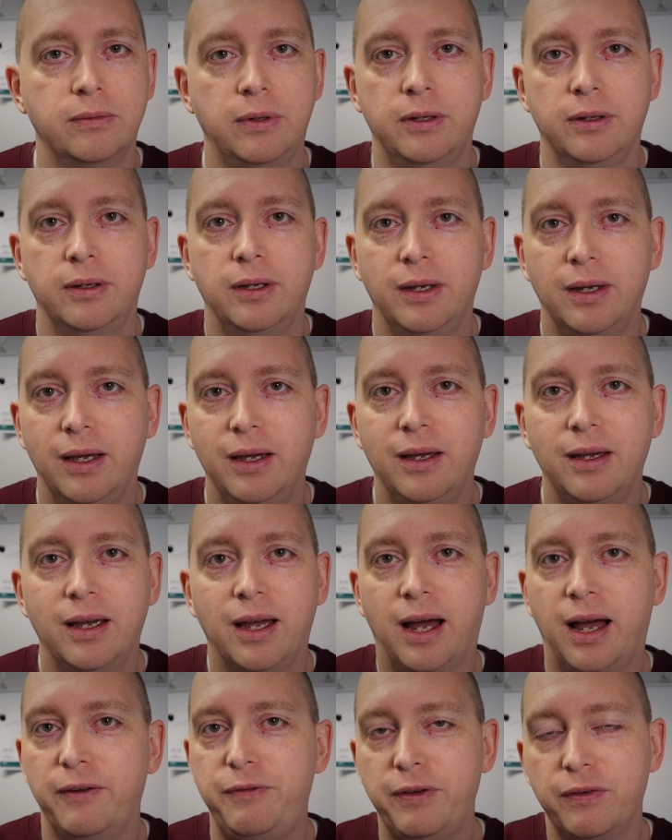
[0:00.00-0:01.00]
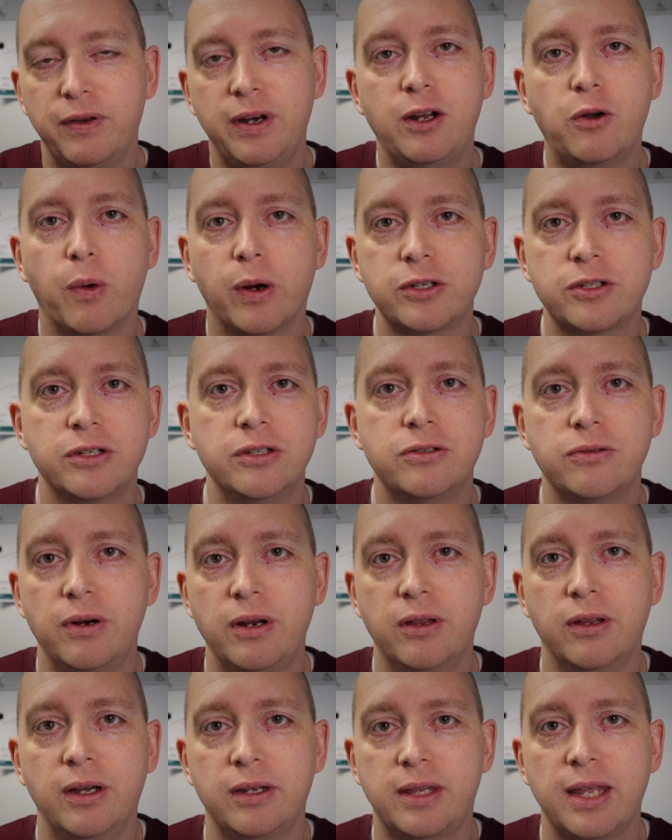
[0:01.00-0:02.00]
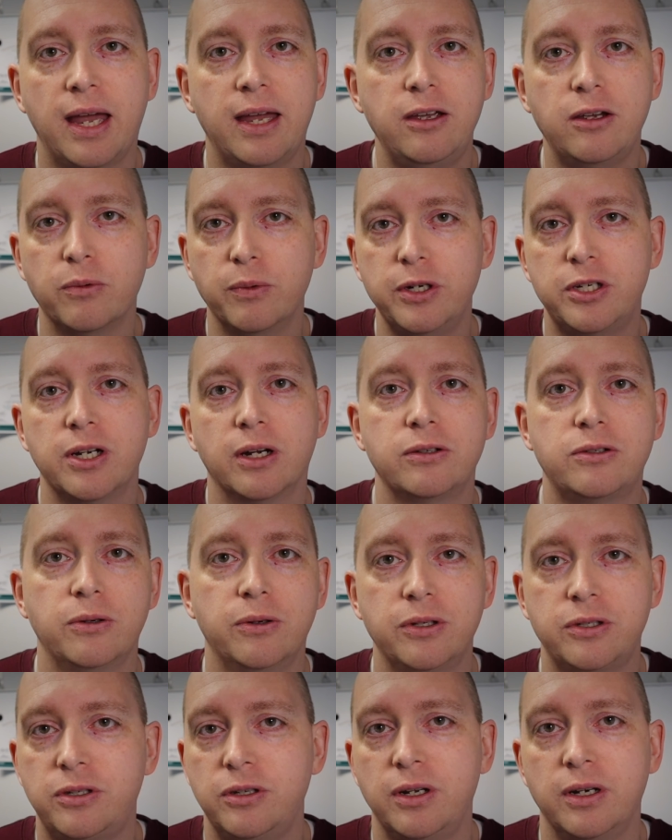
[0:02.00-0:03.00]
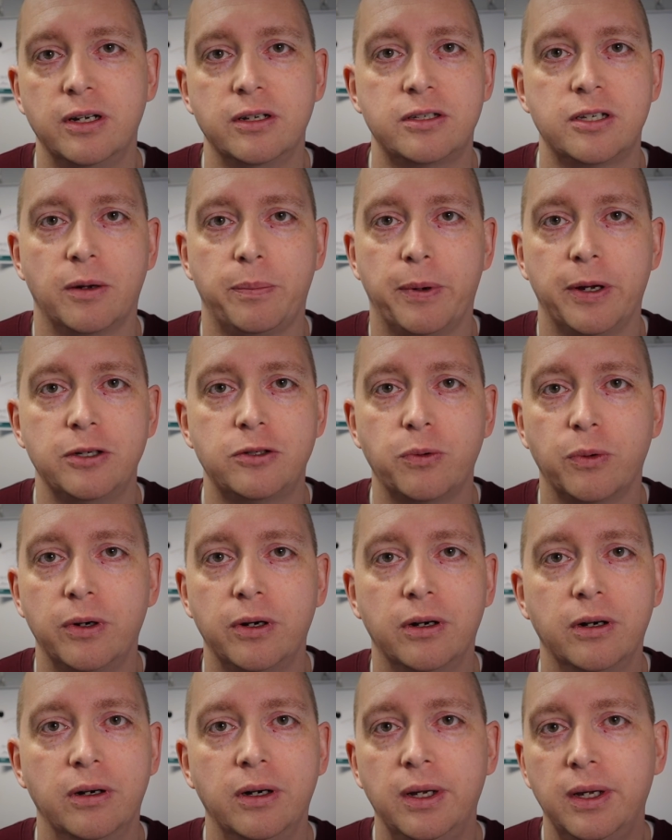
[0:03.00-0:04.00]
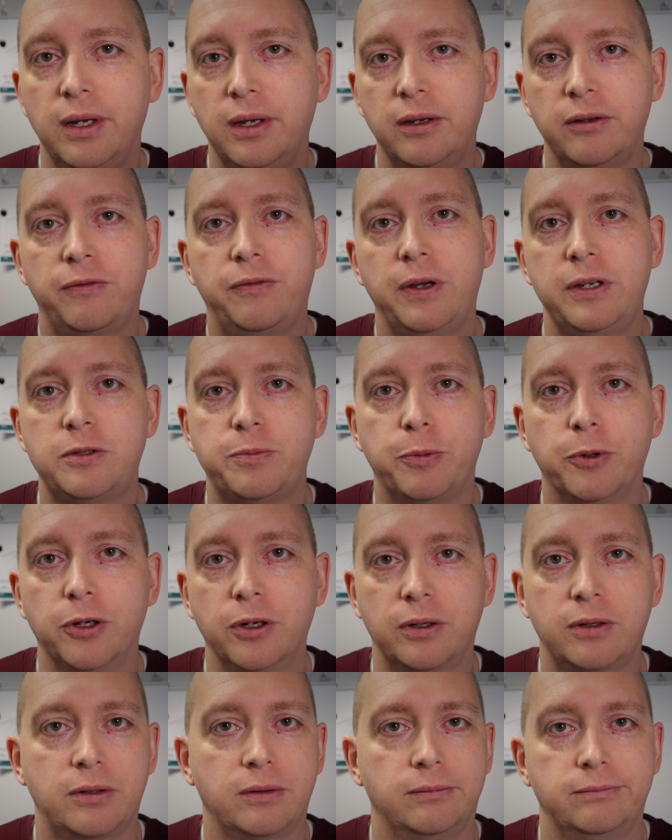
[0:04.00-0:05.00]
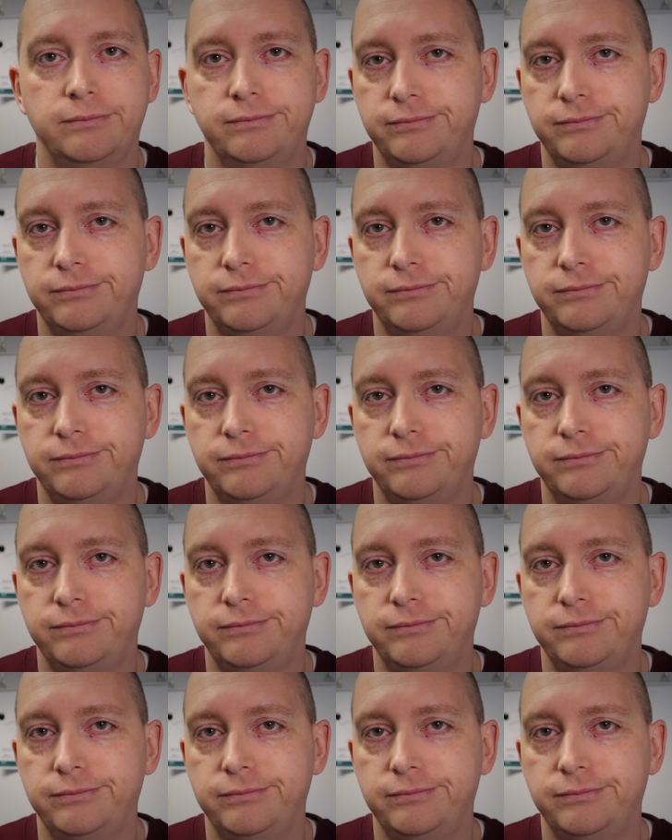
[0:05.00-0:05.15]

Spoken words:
If you have any questions or anything like that, you can reach out to us. You can hit us up on Twitter, Facebook.